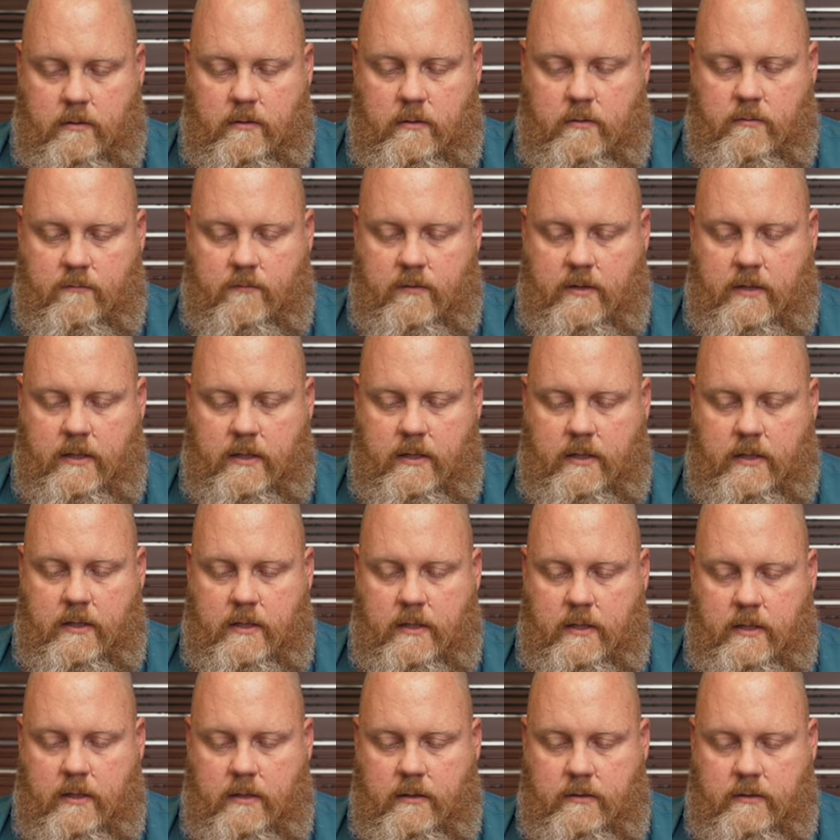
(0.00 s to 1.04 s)
an overhand
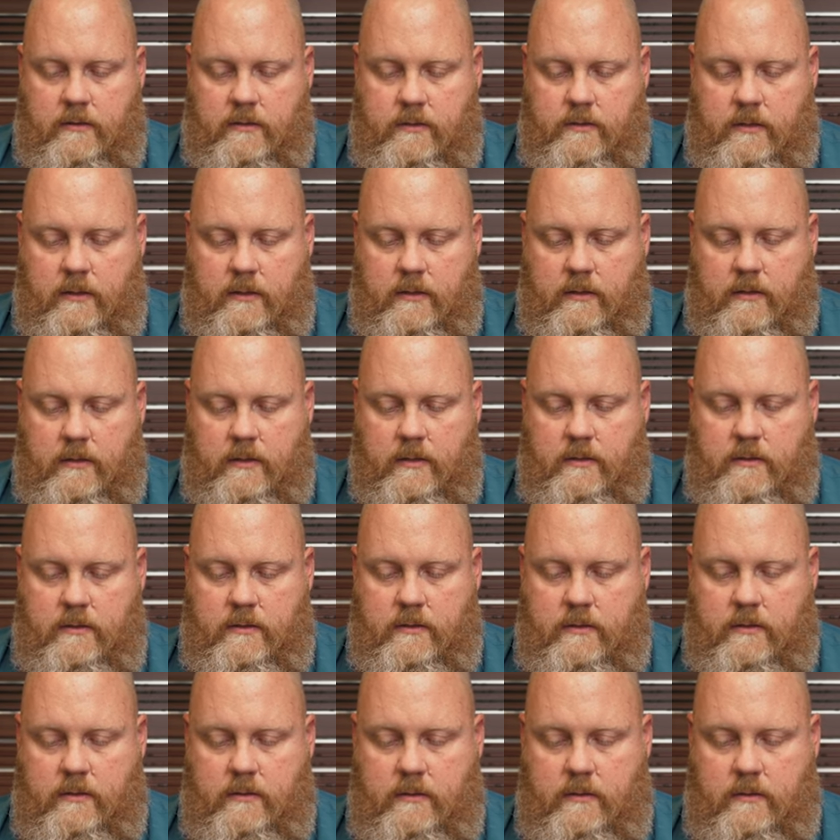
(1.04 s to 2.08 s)
knot, just like
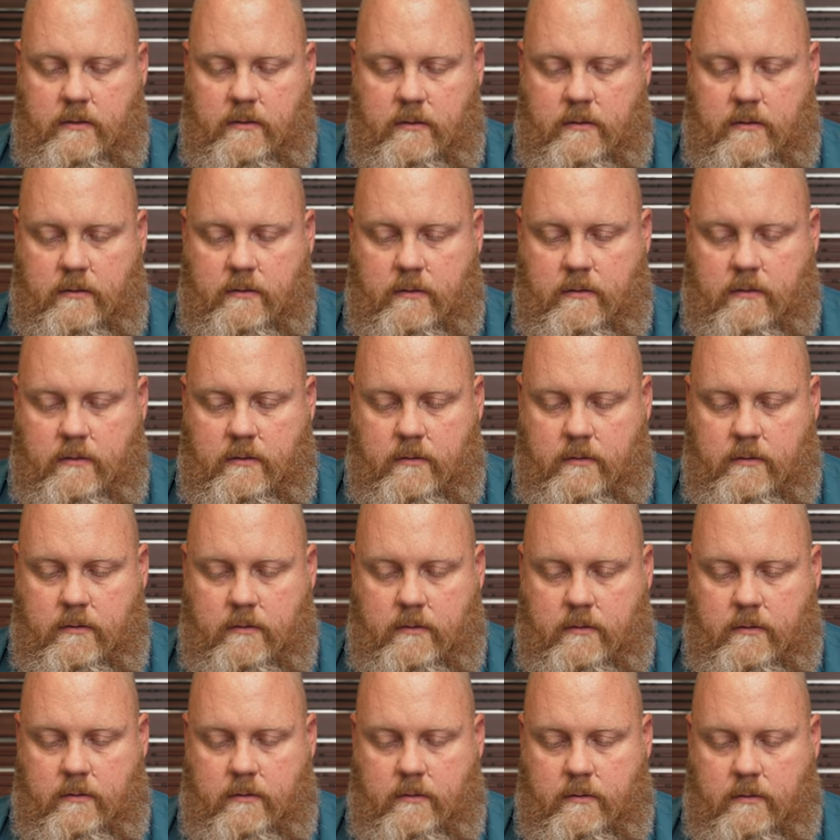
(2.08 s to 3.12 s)
this.
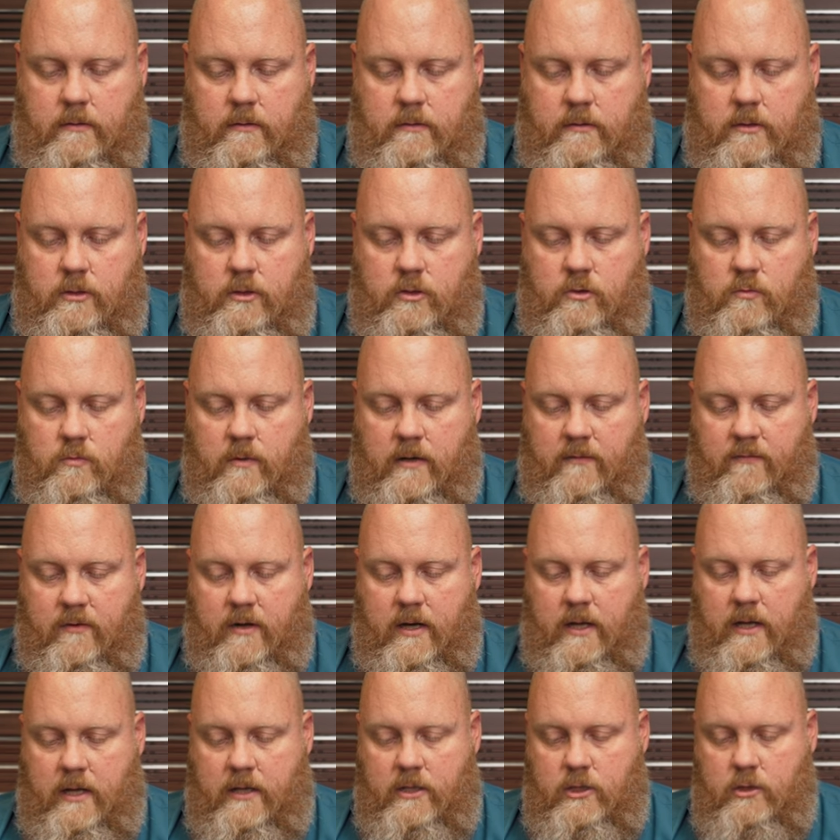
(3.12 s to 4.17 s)
You can use whatever
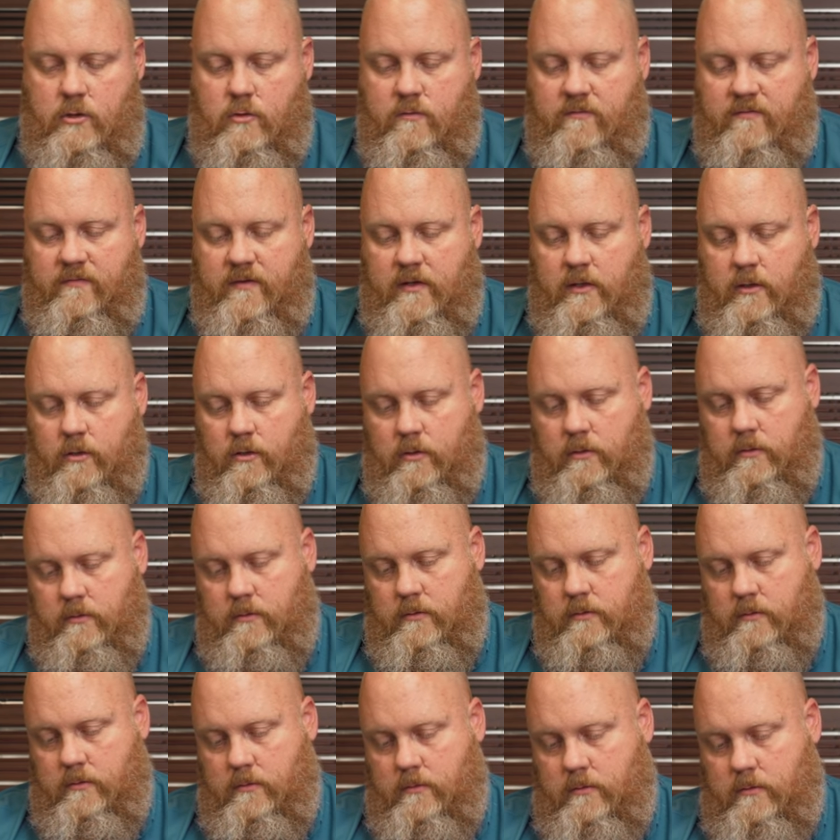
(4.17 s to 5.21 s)
knot you feel
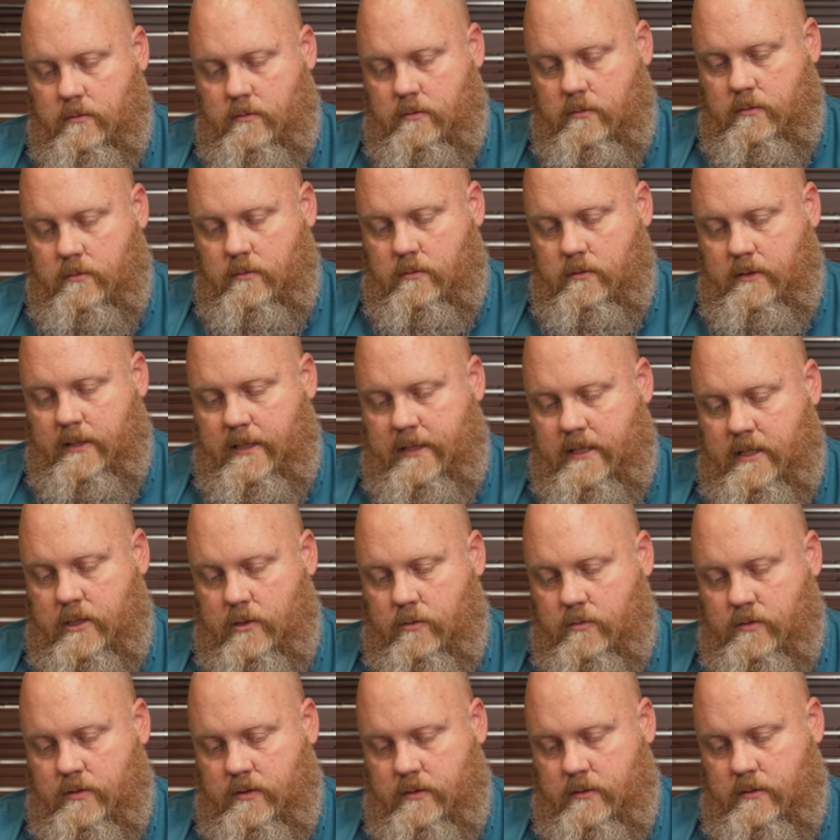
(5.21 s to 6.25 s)
like
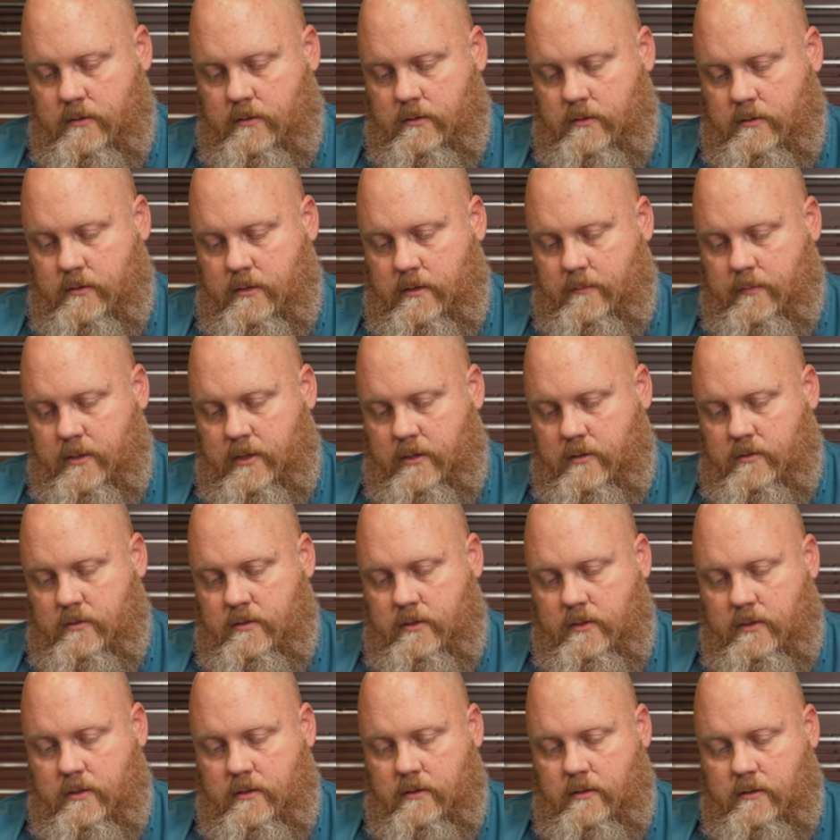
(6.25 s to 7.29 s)
using. I'm going to
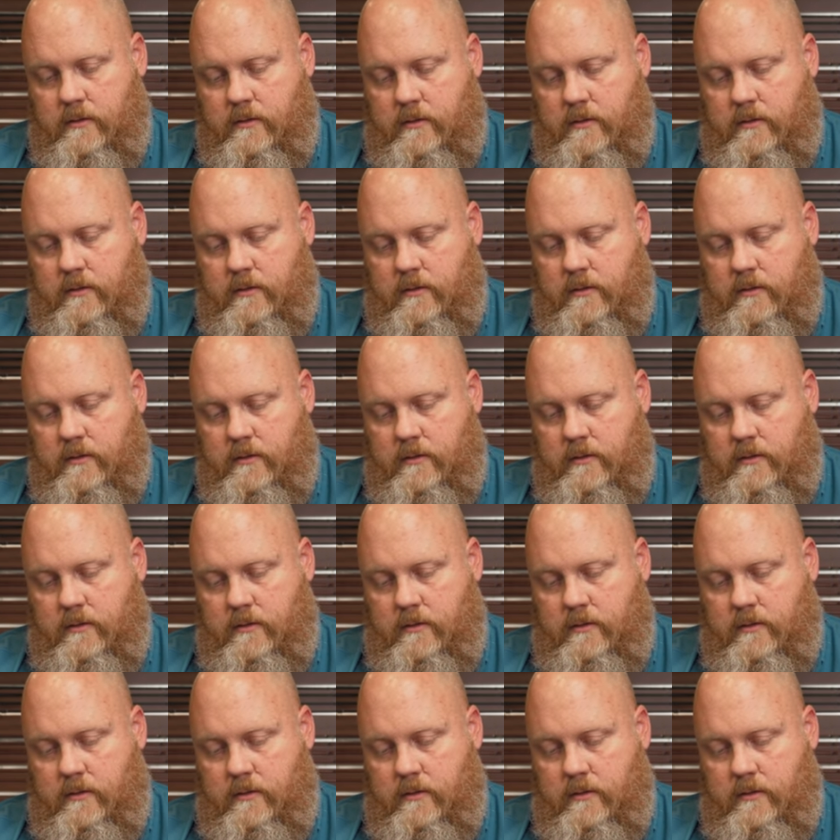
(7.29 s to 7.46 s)
use the